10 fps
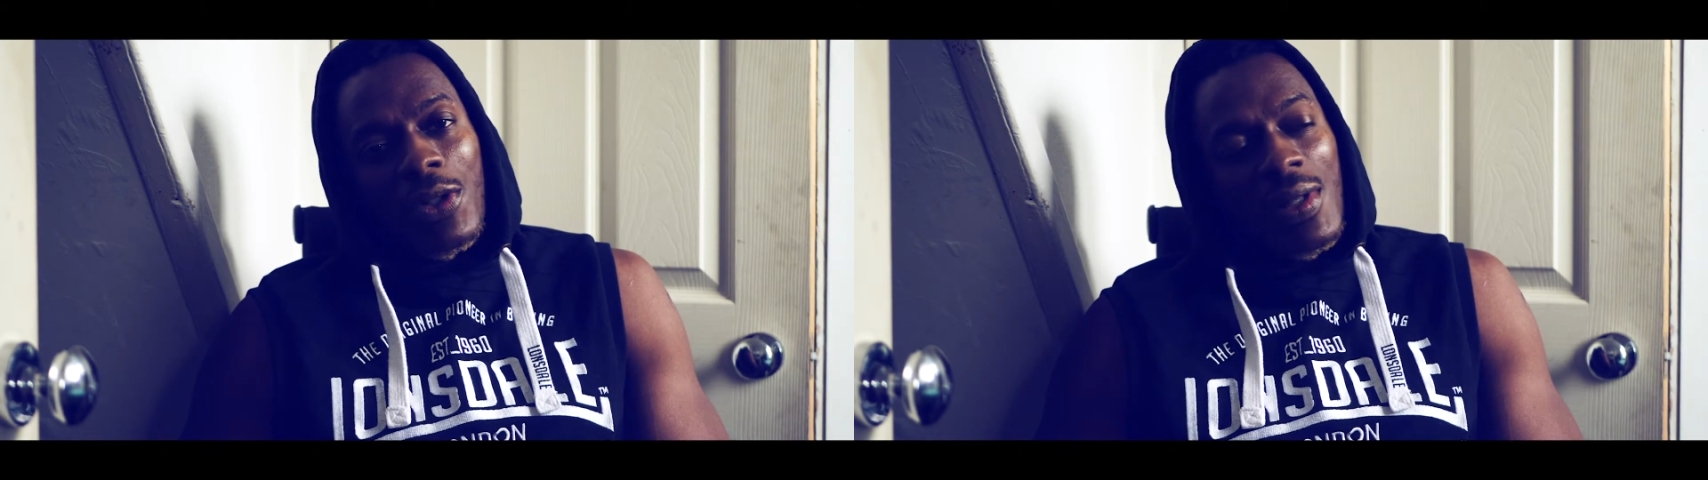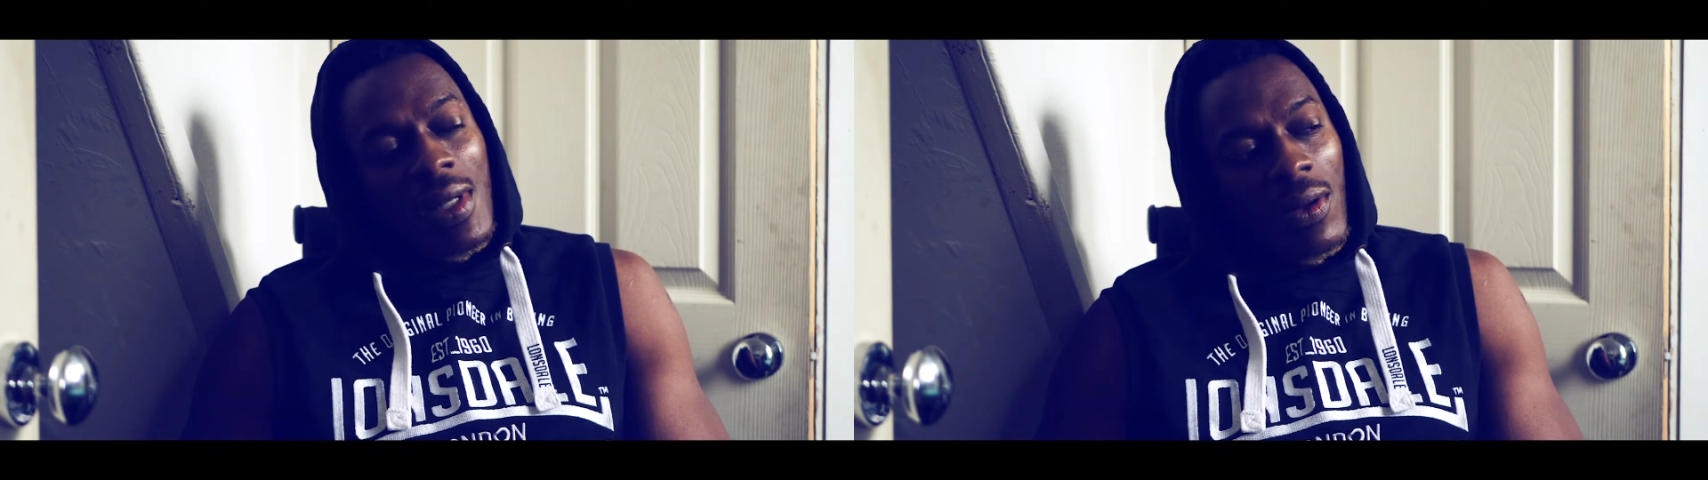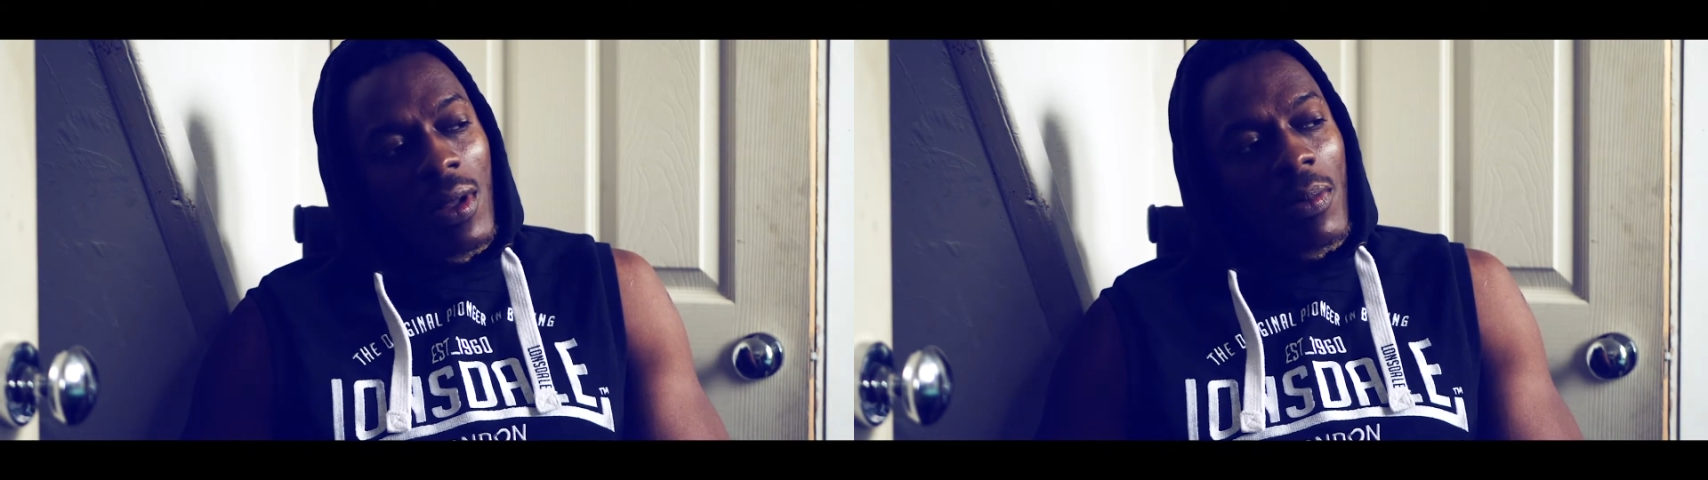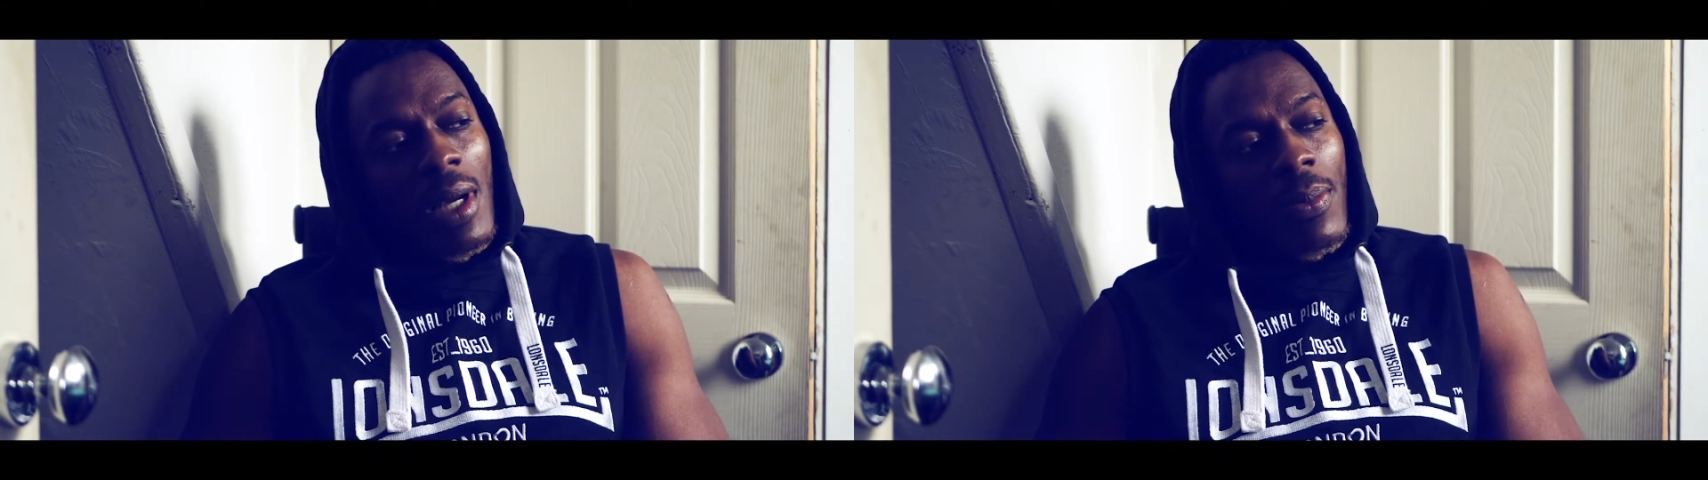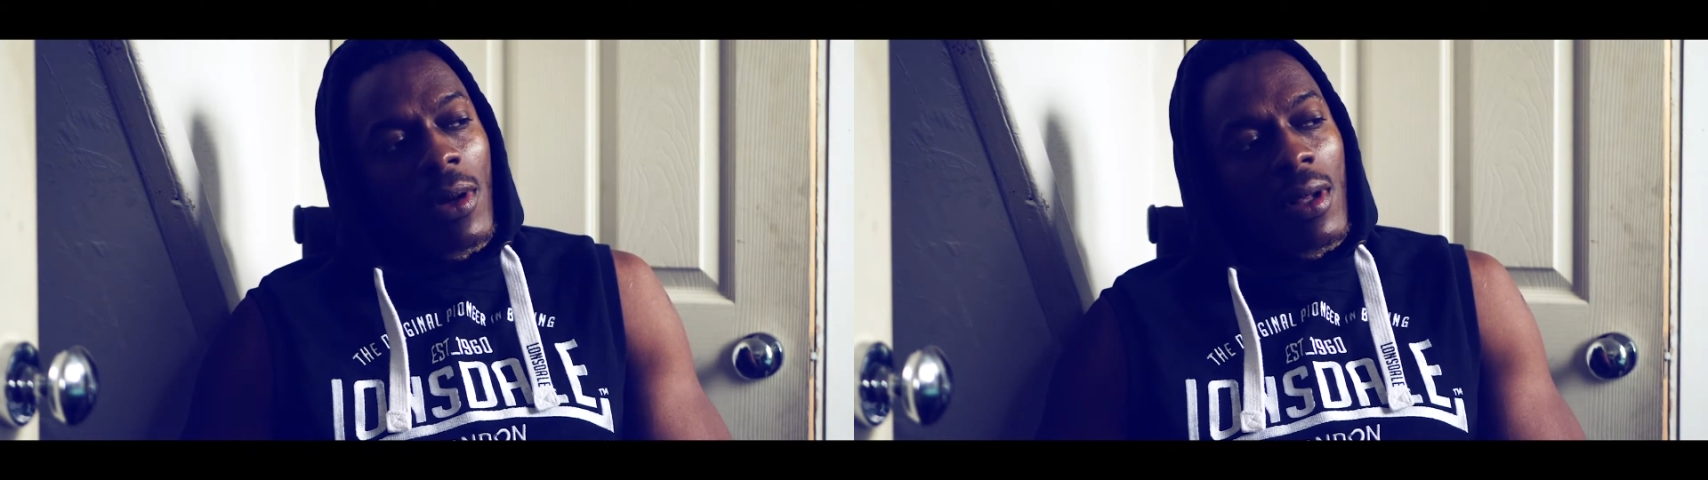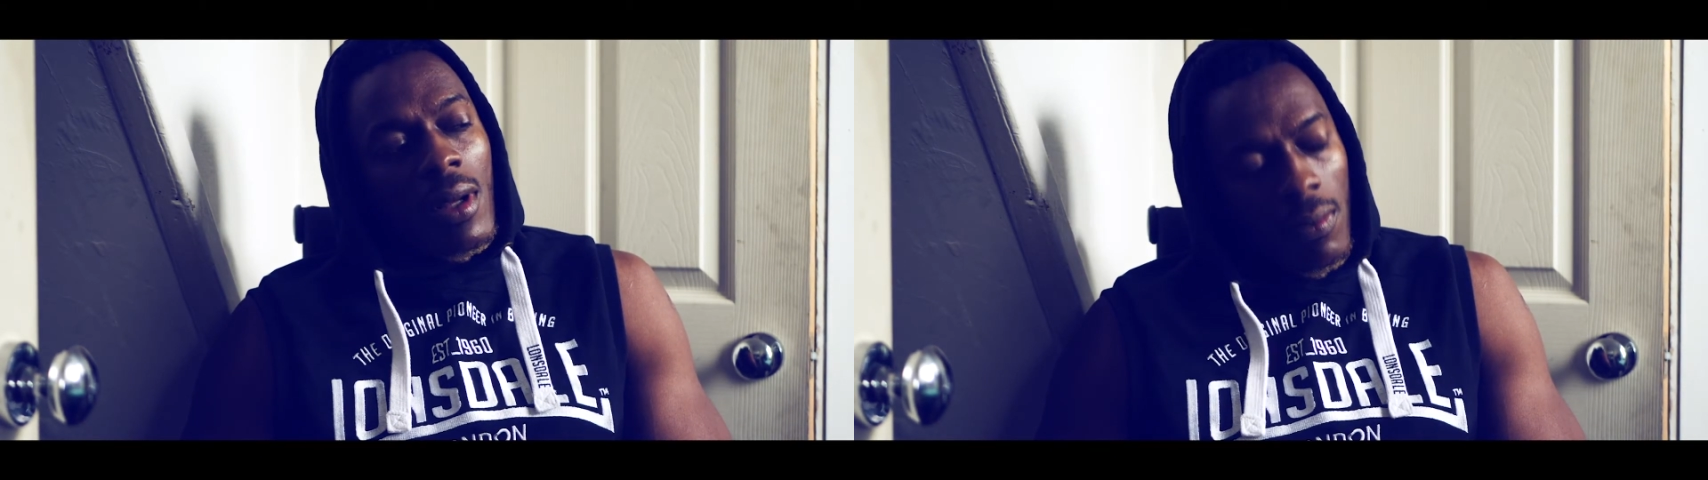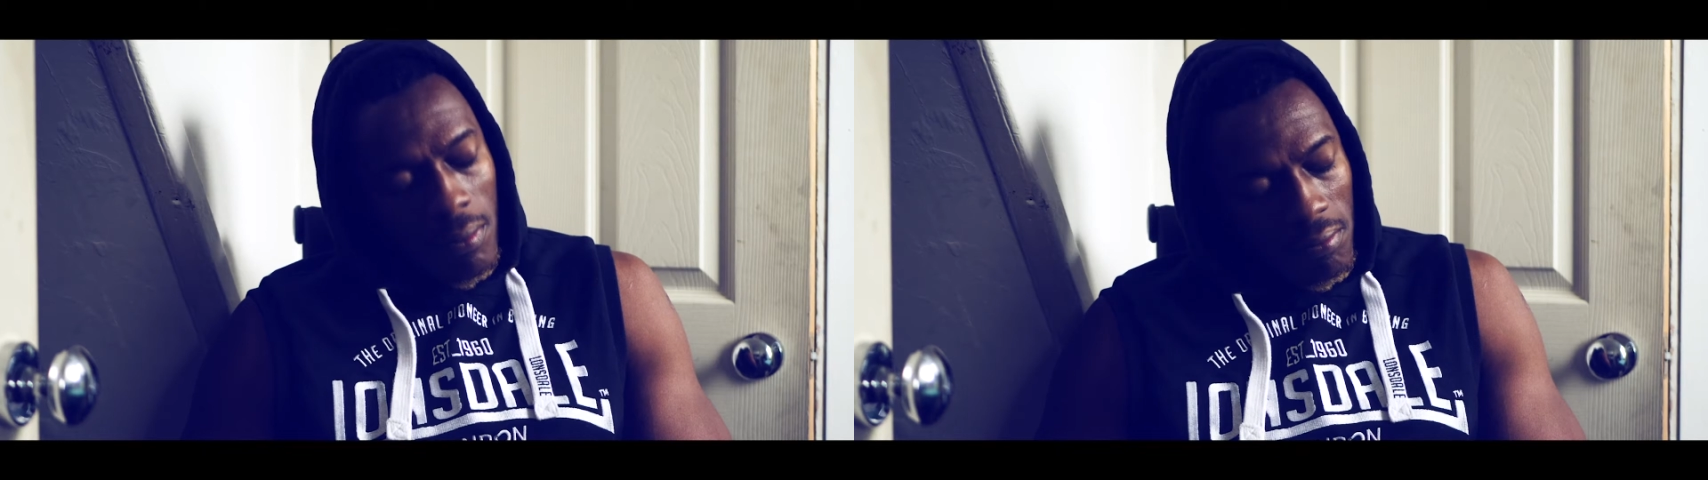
You see another black brother,